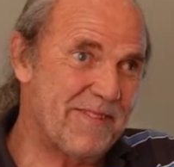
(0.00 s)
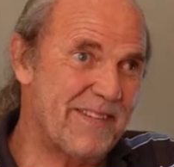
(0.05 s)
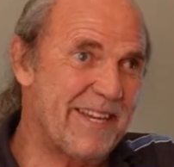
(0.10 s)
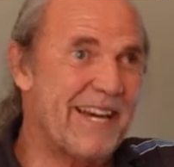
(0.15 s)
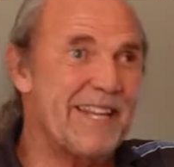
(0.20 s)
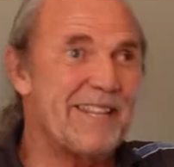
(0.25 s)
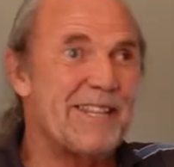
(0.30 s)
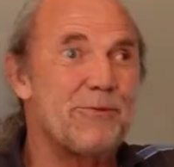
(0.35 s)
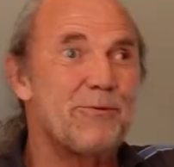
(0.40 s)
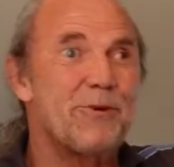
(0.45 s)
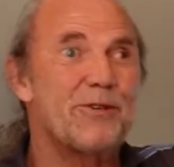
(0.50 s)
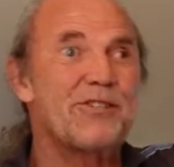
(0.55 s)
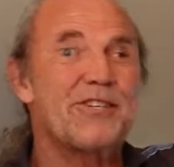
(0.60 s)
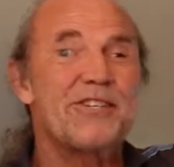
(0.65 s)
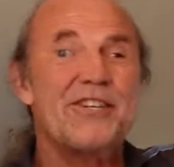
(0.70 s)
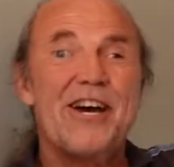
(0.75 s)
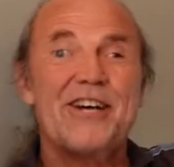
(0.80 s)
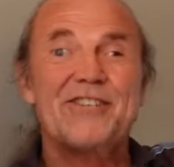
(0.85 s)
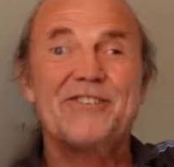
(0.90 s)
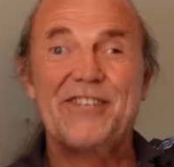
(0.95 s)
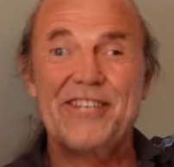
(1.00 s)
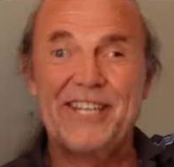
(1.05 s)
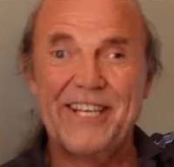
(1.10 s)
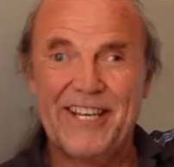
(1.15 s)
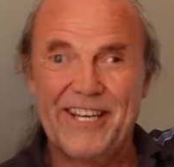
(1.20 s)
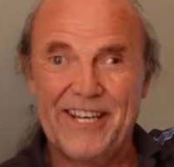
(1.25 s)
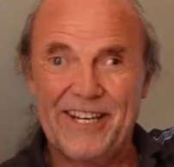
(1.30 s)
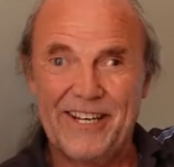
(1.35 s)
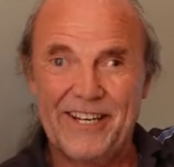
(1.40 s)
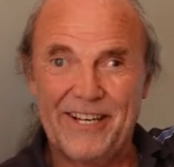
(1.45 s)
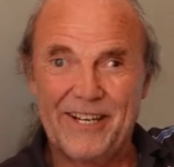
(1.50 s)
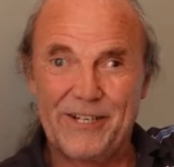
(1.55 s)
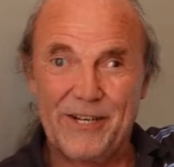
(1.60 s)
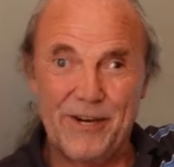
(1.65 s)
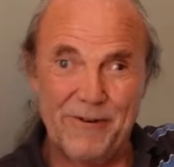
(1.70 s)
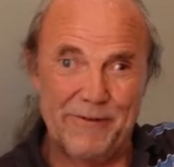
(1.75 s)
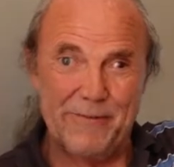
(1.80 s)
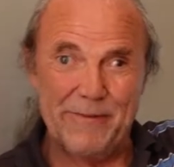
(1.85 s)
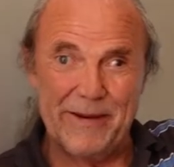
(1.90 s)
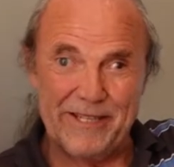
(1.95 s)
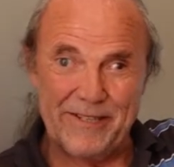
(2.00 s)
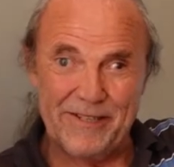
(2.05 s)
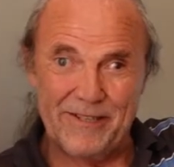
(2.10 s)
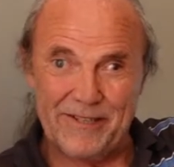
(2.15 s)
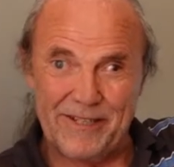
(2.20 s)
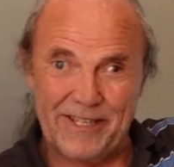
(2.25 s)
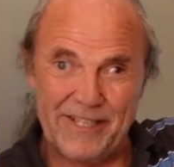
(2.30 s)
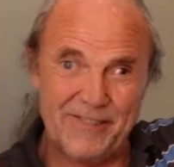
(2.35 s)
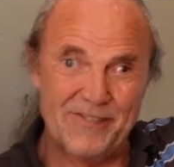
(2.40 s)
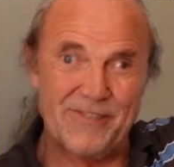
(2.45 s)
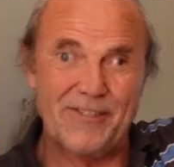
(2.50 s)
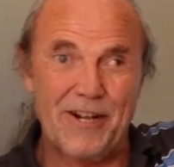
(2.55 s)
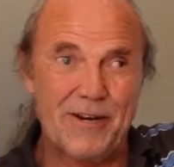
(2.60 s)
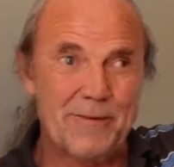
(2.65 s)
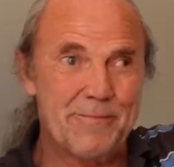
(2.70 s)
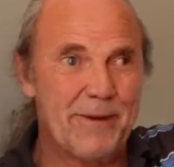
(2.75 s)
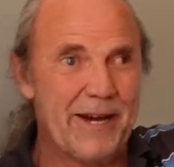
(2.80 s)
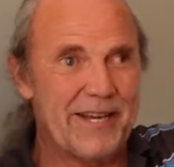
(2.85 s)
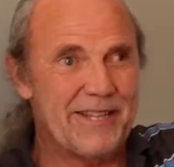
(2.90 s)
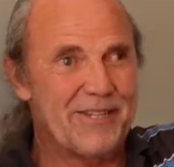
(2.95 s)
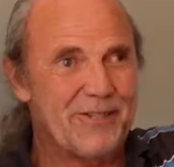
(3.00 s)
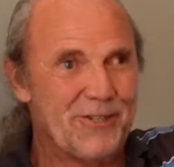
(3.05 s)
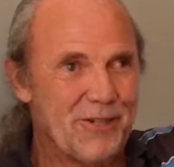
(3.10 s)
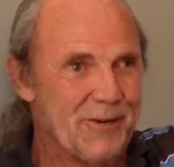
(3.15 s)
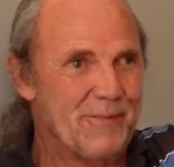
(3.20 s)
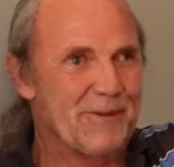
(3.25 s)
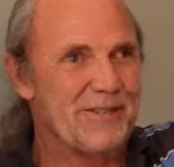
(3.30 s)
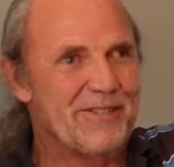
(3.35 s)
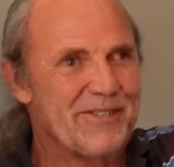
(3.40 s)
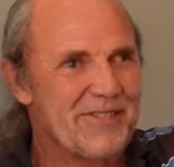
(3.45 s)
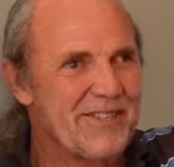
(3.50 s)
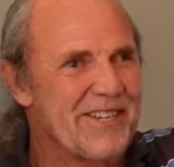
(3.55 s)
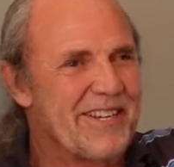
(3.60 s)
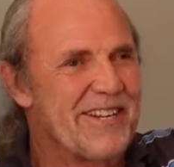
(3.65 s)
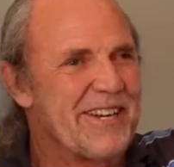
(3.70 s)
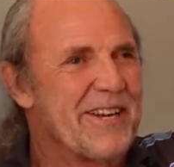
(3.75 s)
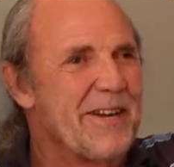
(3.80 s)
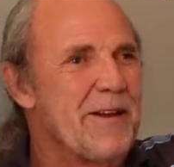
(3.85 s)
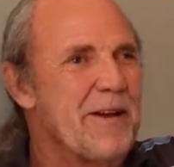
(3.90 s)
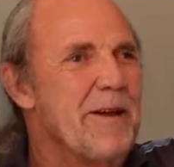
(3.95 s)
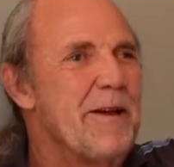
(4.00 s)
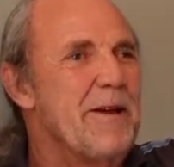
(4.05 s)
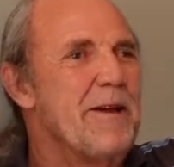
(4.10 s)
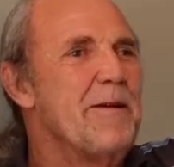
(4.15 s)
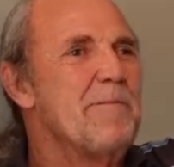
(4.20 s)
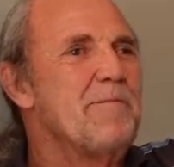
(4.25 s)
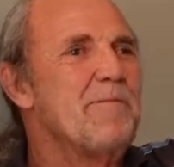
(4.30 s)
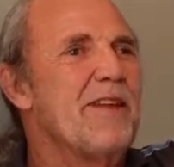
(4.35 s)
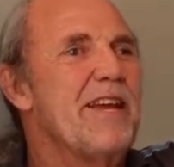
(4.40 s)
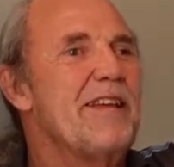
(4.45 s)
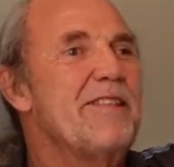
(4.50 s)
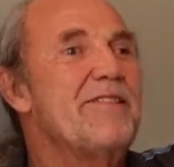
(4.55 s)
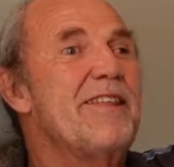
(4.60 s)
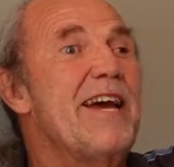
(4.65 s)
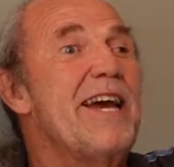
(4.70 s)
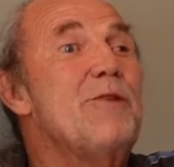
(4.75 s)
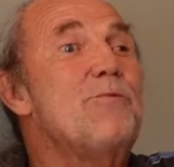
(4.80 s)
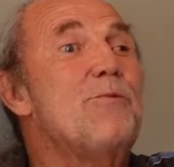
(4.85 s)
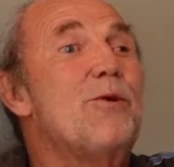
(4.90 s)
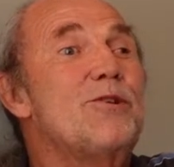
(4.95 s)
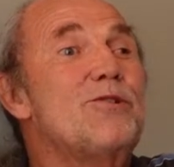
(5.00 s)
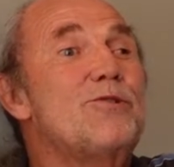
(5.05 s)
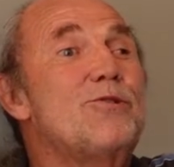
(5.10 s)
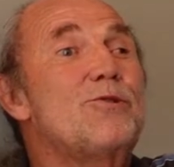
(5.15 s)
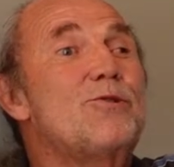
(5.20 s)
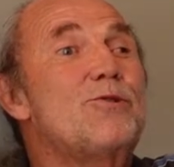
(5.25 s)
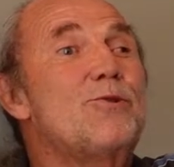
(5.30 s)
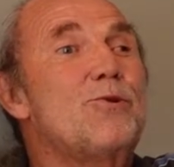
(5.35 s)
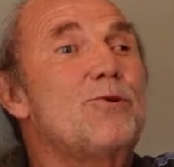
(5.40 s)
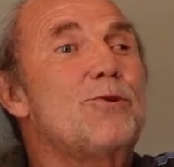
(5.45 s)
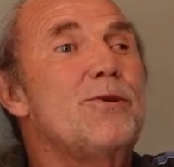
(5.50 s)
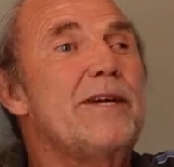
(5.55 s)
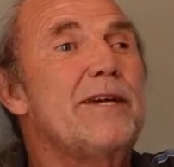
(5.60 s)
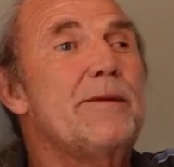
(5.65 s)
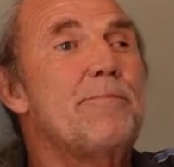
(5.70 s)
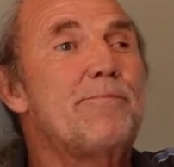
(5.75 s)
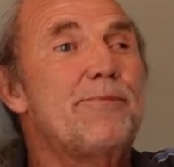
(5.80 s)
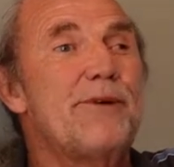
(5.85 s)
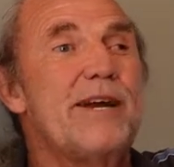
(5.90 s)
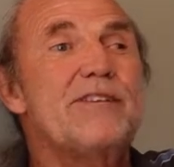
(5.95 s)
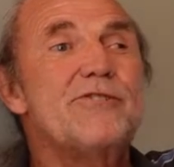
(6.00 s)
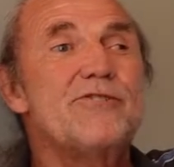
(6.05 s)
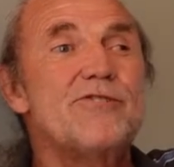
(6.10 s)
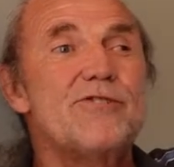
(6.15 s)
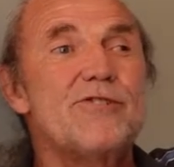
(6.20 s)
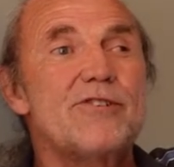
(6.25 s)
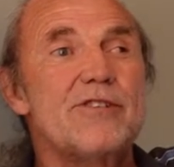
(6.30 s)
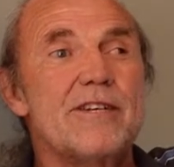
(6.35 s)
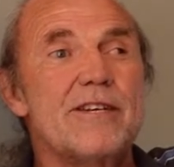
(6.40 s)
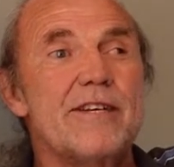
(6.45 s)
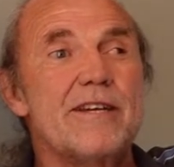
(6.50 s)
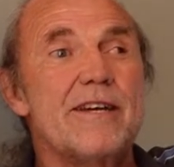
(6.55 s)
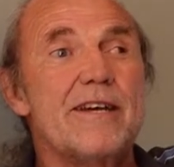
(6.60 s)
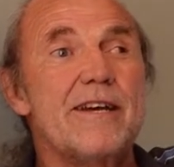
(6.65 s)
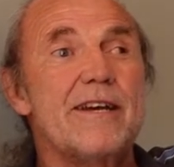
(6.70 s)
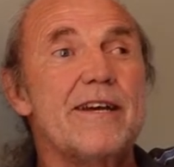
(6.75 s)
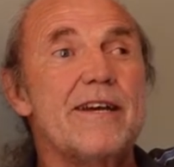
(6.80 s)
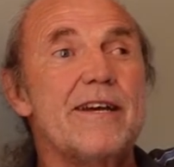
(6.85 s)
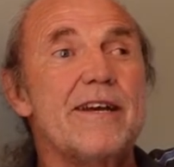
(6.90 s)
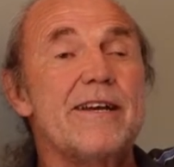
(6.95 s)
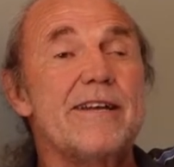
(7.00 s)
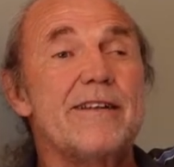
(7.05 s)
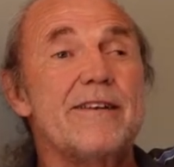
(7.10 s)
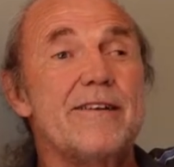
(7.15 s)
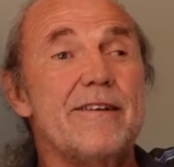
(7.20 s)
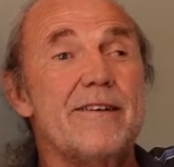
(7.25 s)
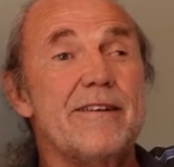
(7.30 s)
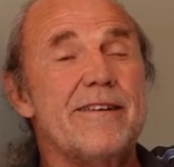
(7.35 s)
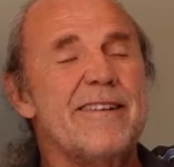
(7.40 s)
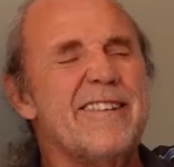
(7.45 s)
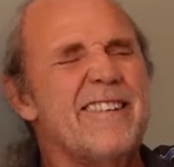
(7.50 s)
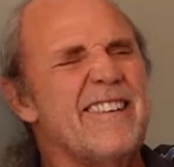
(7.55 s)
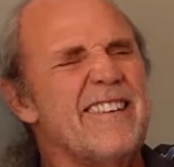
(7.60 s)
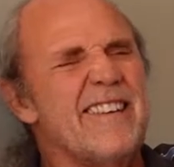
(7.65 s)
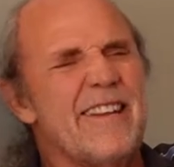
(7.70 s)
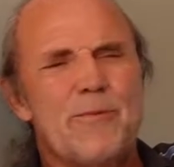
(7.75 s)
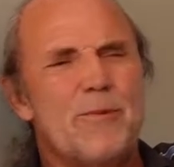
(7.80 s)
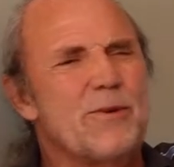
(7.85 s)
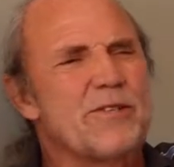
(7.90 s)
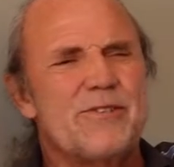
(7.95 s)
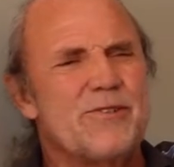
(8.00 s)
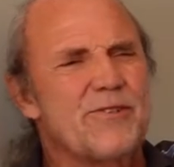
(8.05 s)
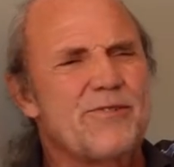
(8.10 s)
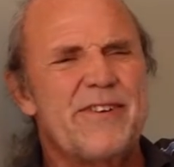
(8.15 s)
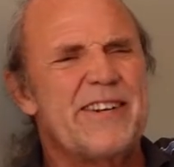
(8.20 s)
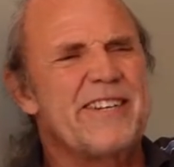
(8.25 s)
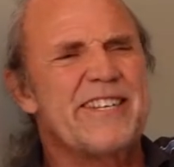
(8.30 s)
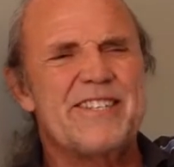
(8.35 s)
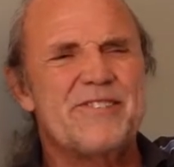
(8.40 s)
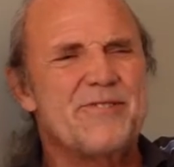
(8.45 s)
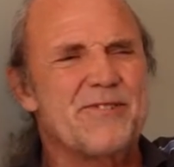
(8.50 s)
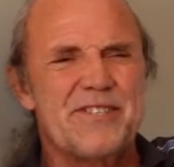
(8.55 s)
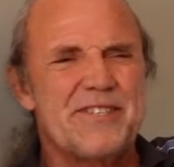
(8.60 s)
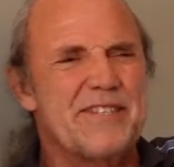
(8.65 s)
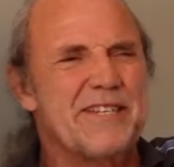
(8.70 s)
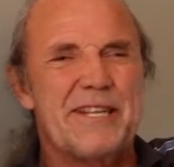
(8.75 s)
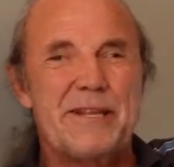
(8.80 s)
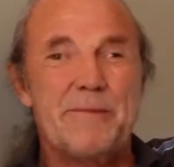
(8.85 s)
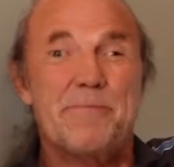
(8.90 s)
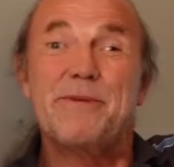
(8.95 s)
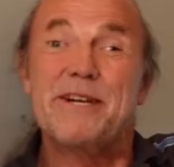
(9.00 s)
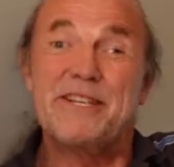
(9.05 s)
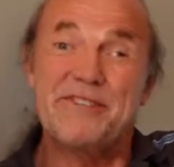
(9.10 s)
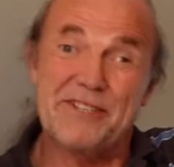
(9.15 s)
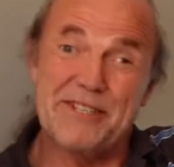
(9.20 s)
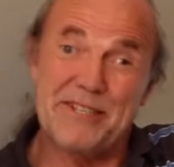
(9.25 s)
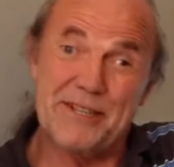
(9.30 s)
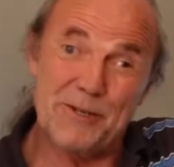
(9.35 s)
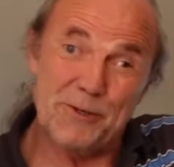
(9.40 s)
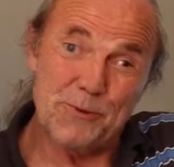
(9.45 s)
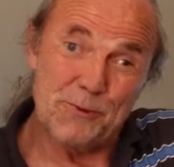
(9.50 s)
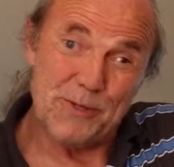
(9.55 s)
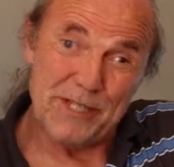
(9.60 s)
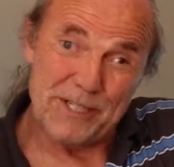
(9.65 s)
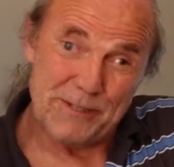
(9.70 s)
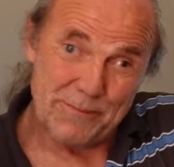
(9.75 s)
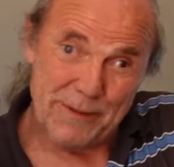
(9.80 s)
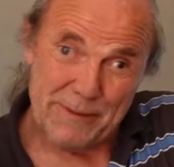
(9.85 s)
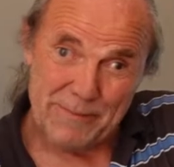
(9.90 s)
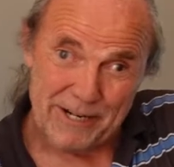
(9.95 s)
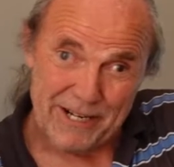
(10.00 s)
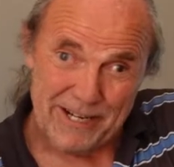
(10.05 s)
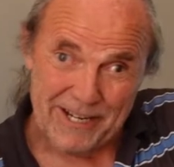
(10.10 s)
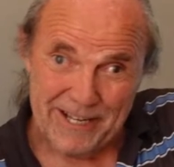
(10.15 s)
and there was a Nazi government installed by the Germans. And they wanted to impress, they was not very interested in impressing the Norwegian people,